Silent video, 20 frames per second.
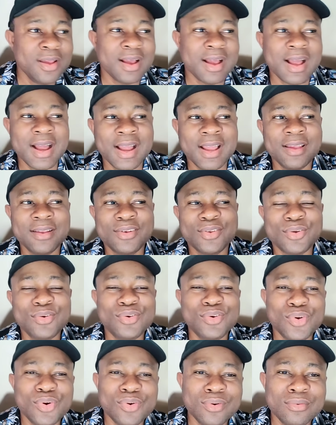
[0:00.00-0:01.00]
I
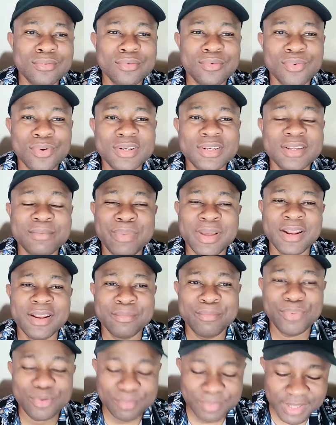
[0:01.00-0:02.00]
don't know what the Benin
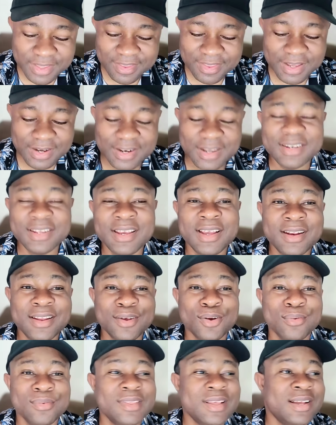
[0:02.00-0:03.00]
Republic said, that the
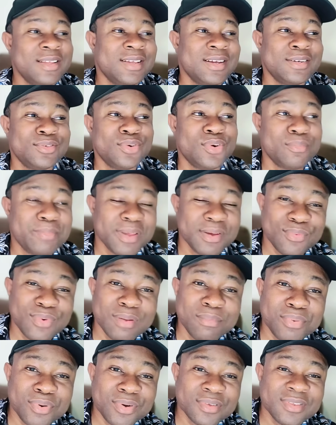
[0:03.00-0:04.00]
helicopters are dropping
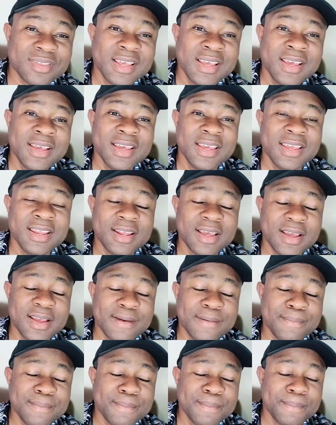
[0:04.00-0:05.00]
weapons
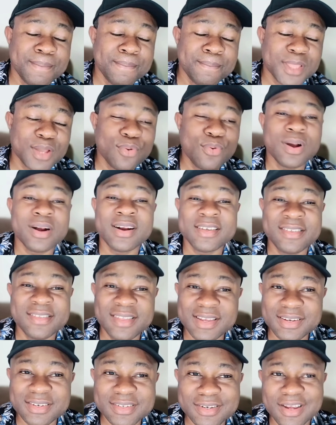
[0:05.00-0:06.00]
in Kwara
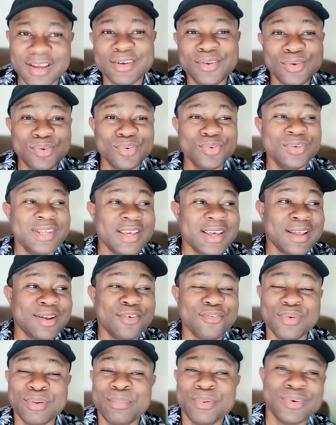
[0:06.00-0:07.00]
State. I don't know the kind
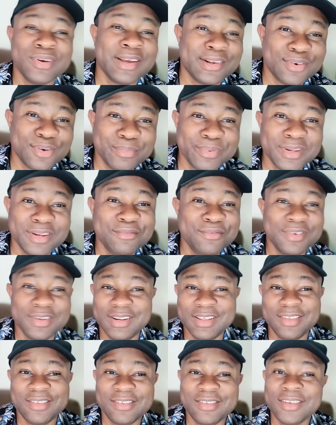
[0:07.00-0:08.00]
of weapon they're dropping, if it
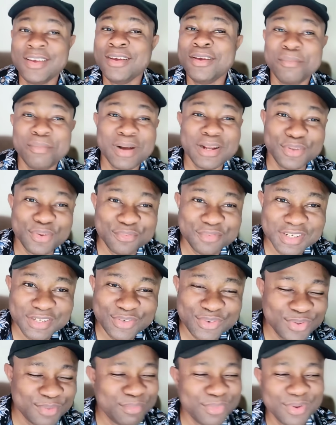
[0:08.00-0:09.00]
is part of the
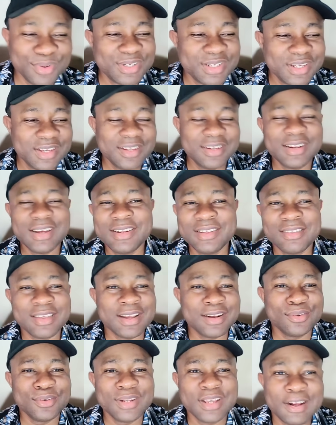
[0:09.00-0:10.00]
drone, but that is
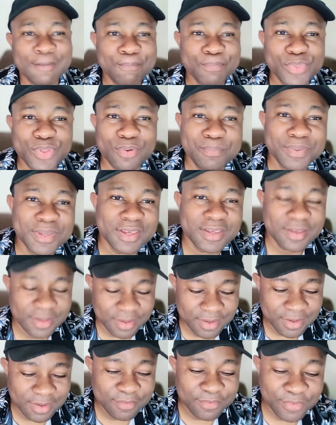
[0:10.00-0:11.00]
another topic
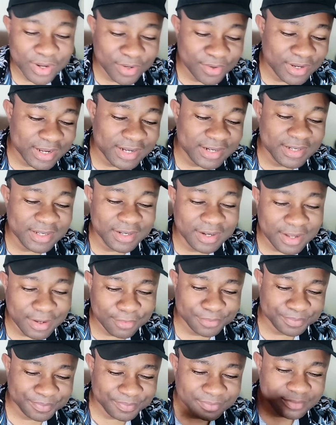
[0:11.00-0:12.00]
for another day.
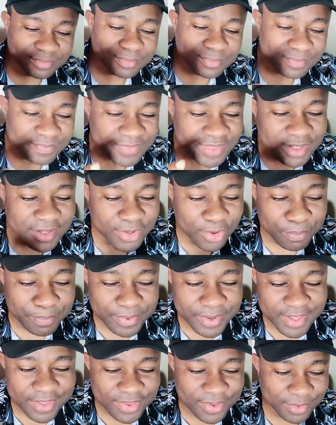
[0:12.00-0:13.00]
Now, the
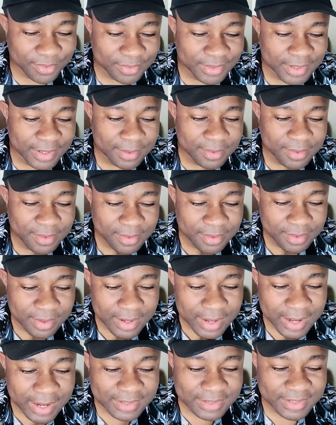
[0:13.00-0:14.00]
operation
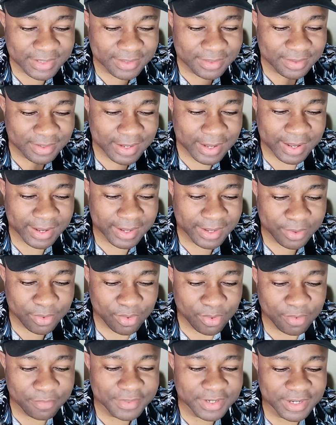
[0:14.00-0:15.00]
Handin Kai
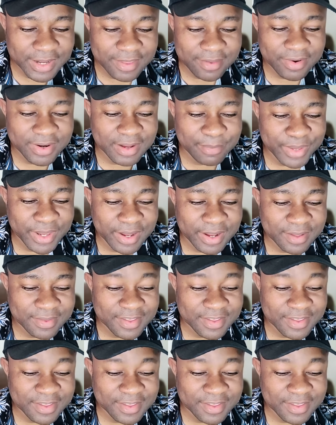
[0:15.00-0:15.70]
of the Nigerian Army has